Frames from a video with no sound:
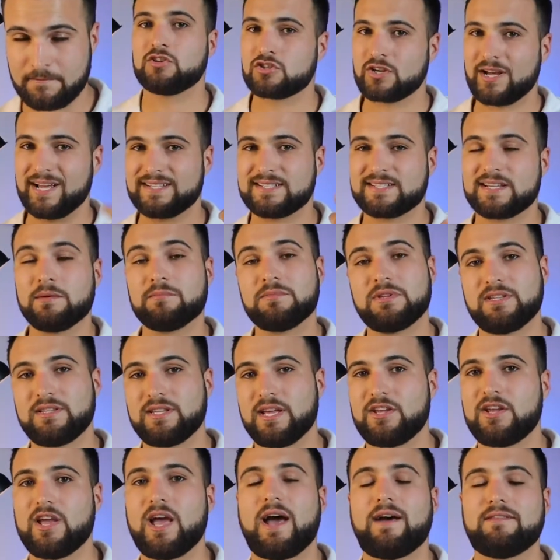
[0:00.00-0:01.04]
So that's something
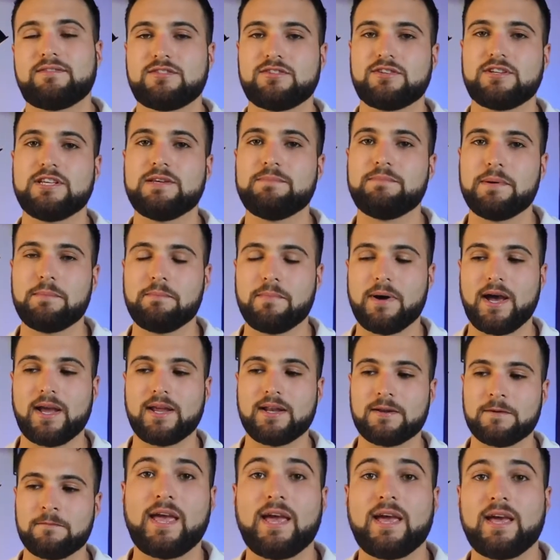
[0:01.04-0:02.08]
that you have to keep in
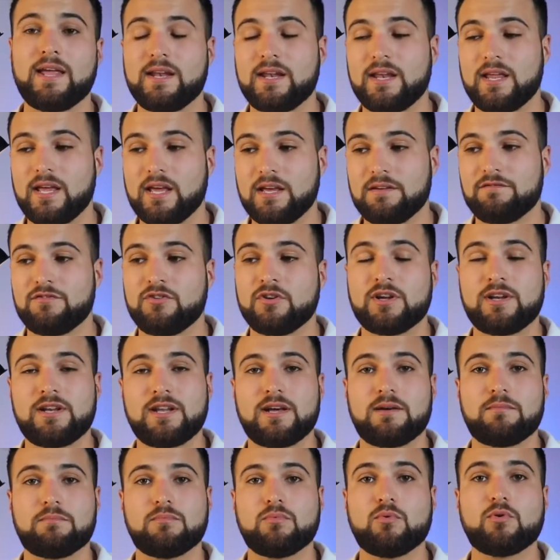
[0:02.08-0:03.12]
mind. And if you end
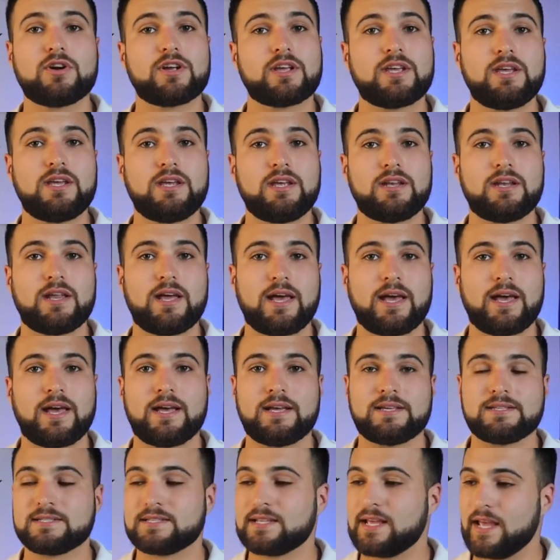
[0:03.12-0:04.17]
up working
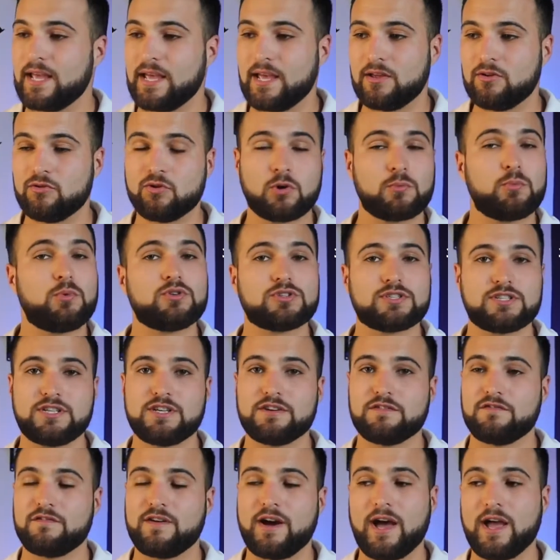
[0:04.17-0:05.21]
as a normal
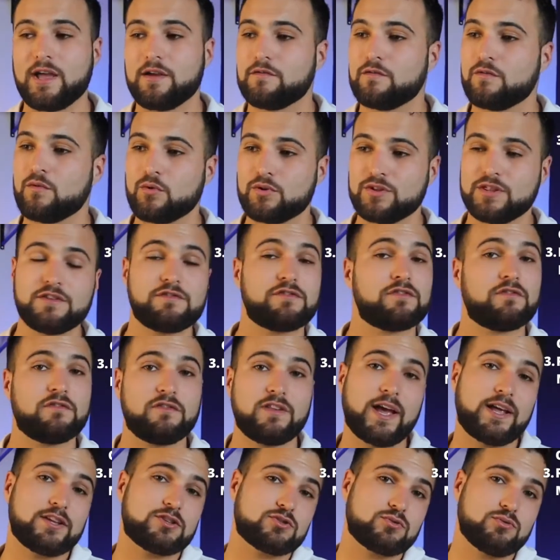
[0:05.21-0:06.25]
CFI for different
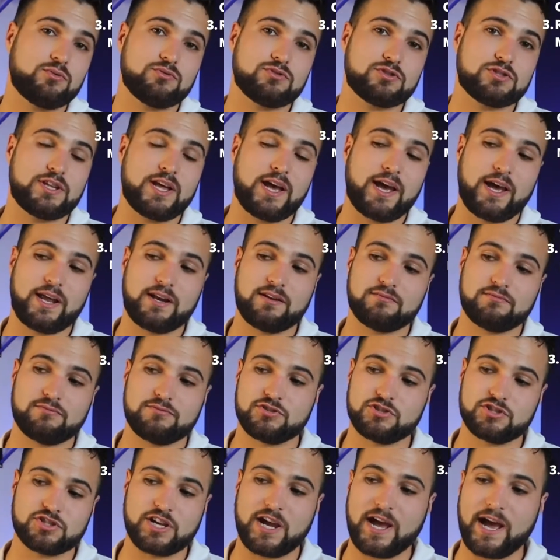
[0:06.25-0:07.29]
flight schools that
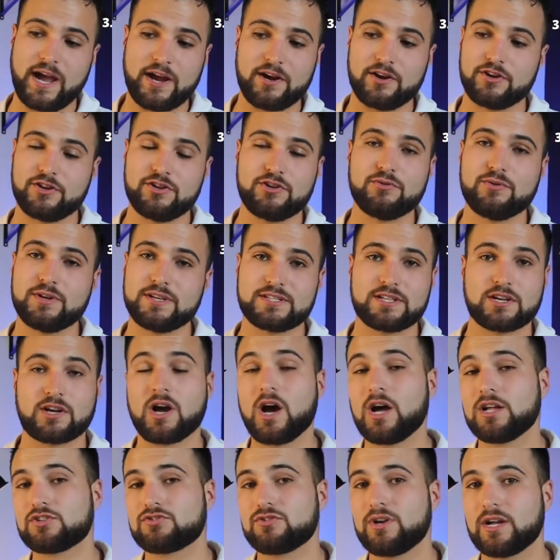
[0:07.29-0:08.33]
just hire you as a
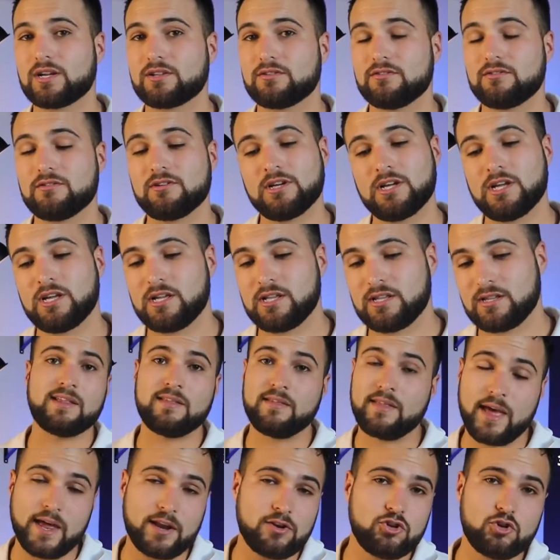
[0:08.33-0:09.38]
contractor,
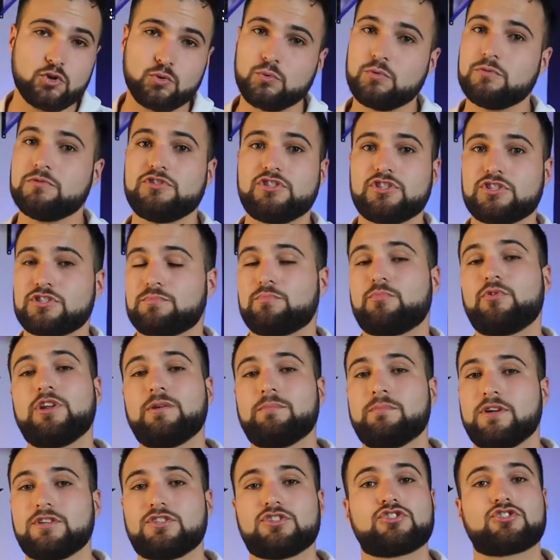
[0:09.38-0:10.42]
then you will just pretty
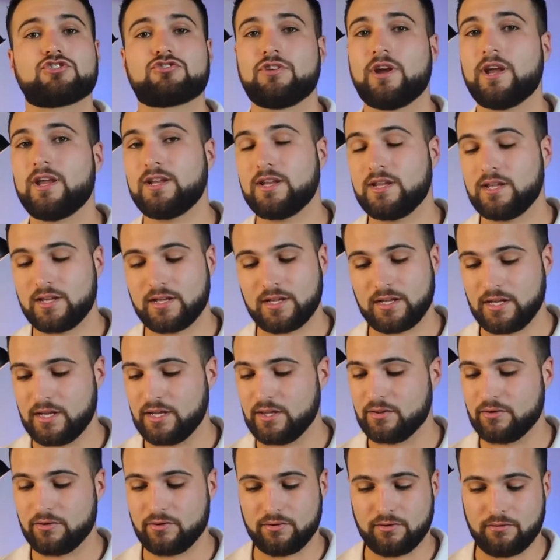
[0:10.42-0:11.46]
much training
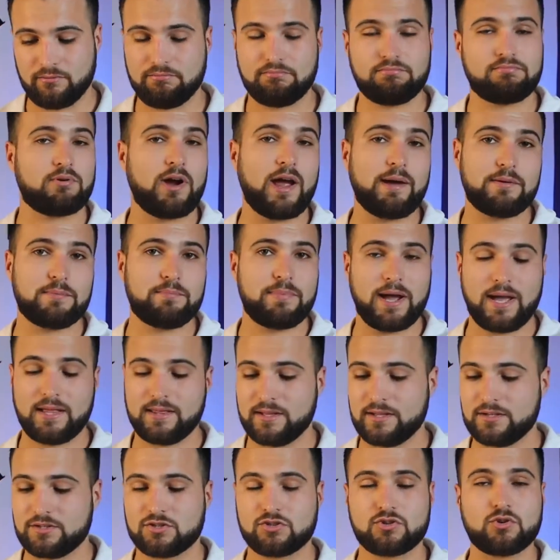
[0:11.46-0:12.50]
either private
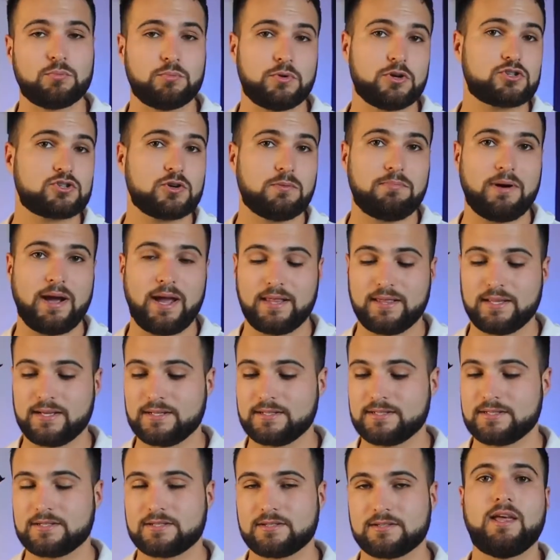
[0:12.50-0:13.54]
pilots, commercial
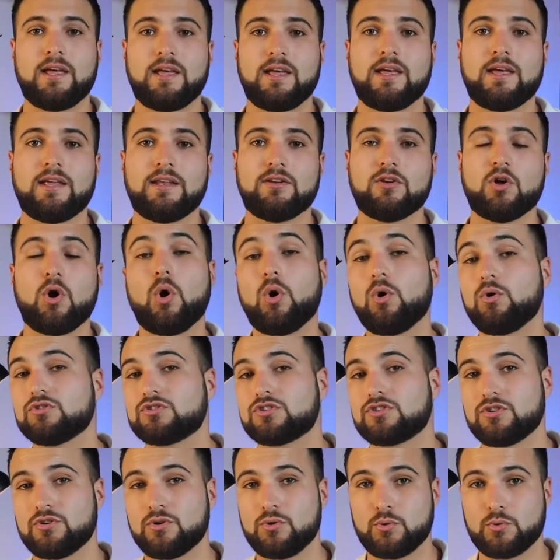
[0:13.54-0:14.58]
pilots, and
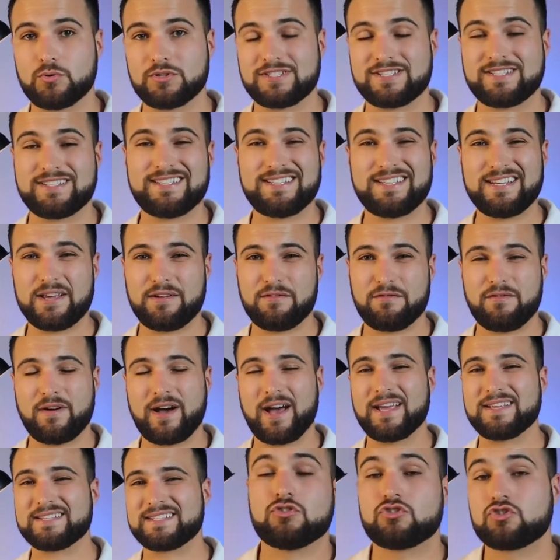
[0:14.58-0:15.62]
also
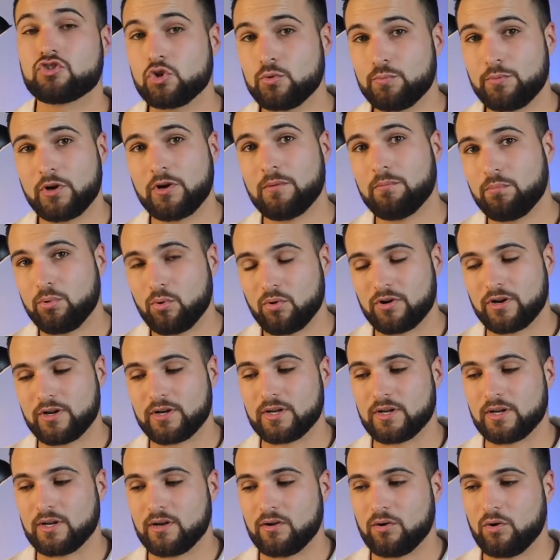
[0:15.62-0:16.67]
CFIs. Super
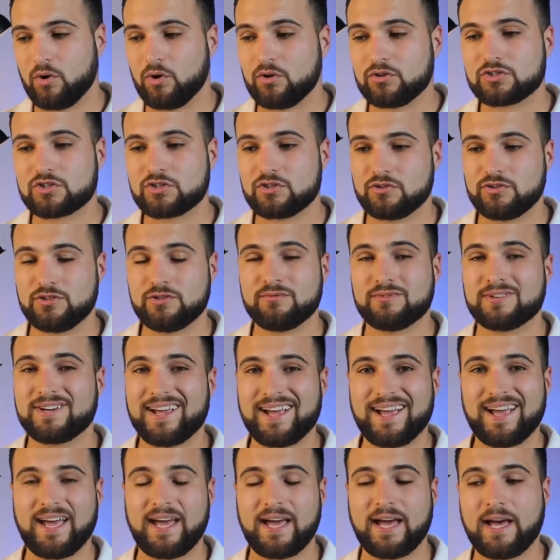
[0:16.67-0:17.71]
important. Also, you want to
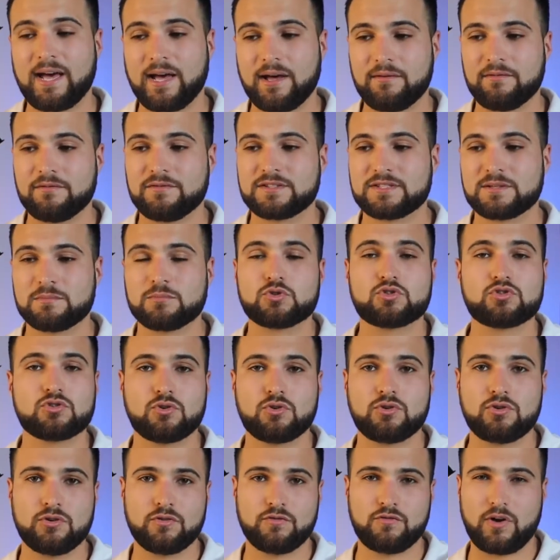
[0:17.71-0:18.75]
have some
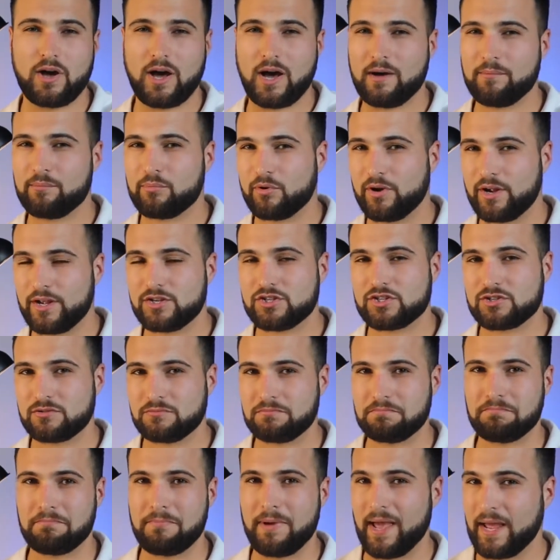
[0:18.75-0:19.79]
sort of
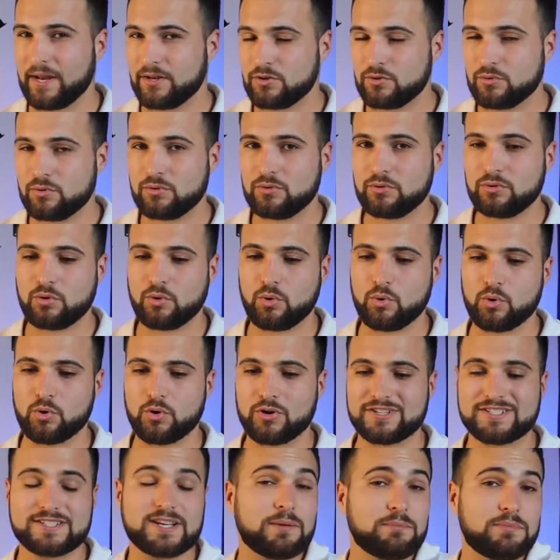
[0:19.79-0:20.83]
operation manual
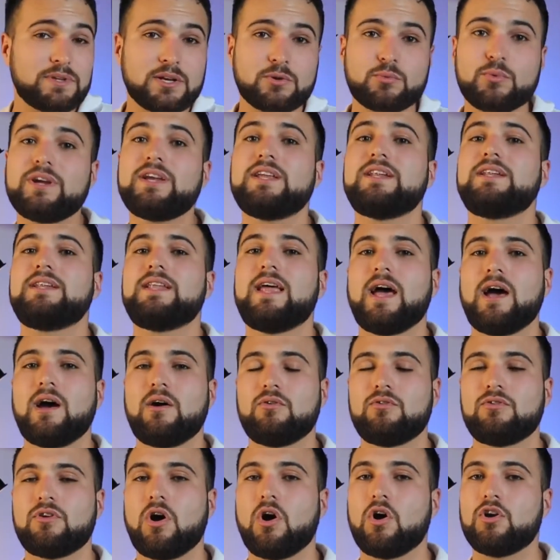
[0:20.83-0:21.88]
or something written
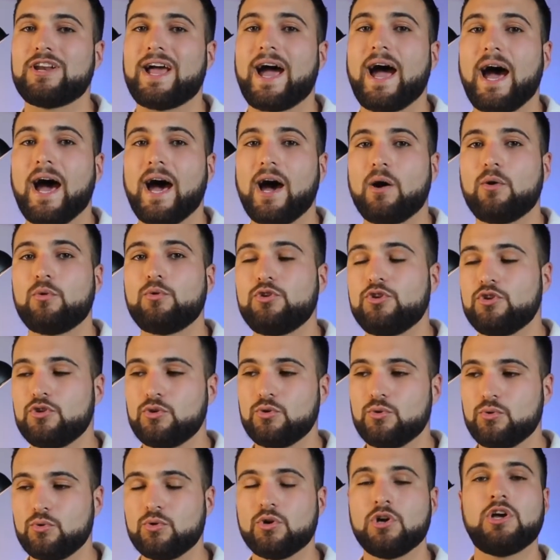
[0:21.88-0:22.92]
down on how
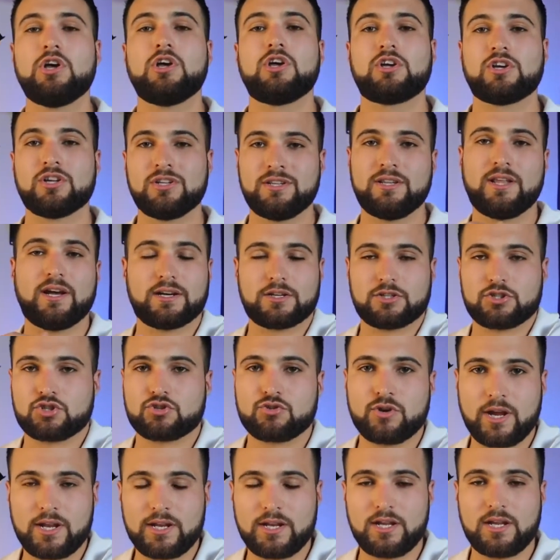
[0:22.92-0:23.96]
you conduct
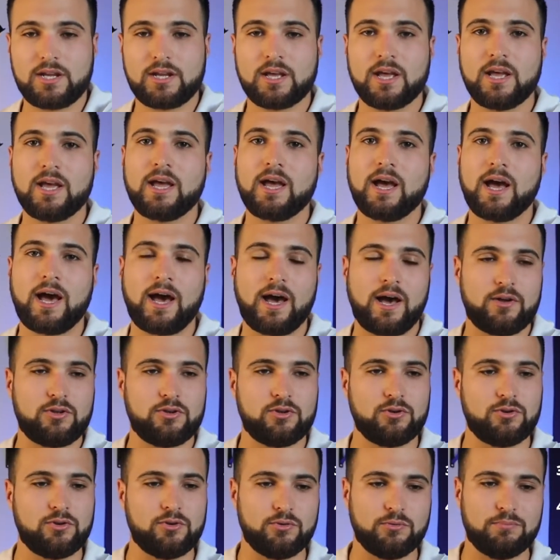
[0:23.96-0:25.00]
training, how
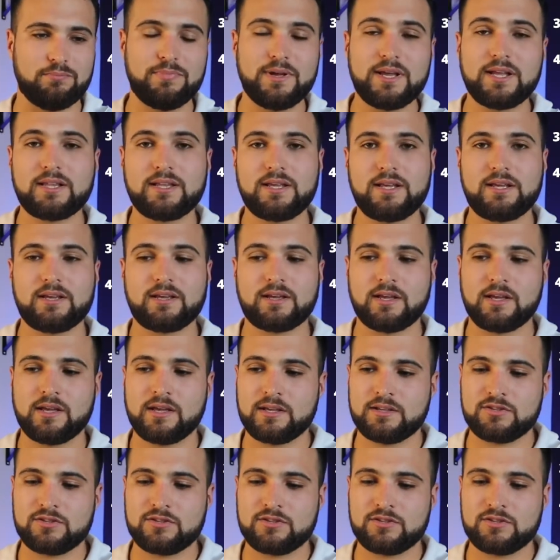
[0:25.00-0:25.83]
you do billing.